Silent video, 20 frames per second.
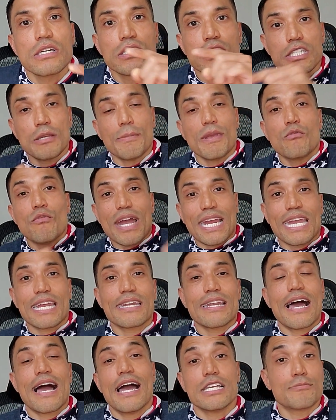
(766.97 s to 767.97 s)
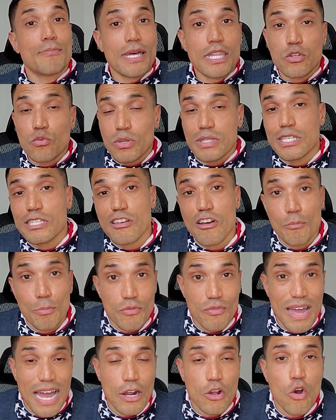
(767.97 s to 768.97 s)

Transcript: to be recognized by the 2012 Barack